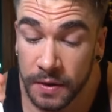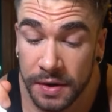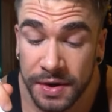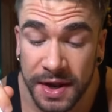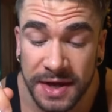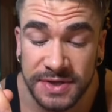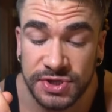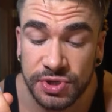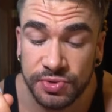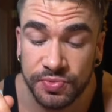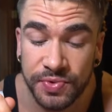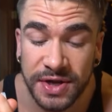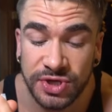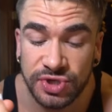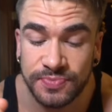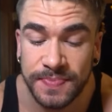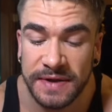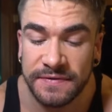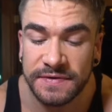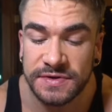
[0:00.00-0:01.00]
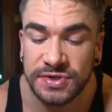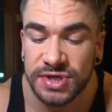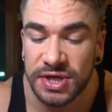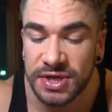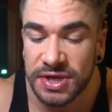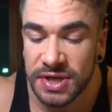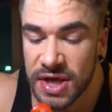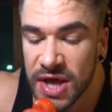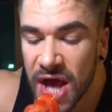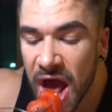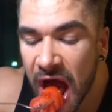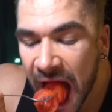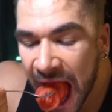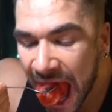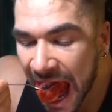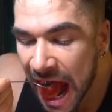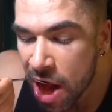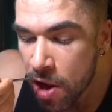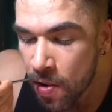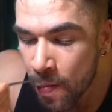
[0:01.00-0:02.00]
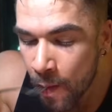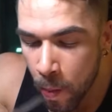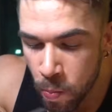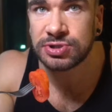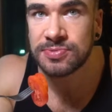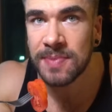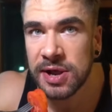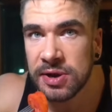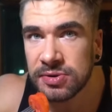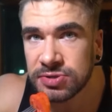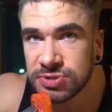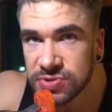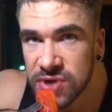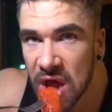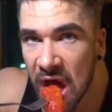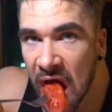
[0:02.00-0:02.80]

Nice and rich, bit of acidity. Tomatoes.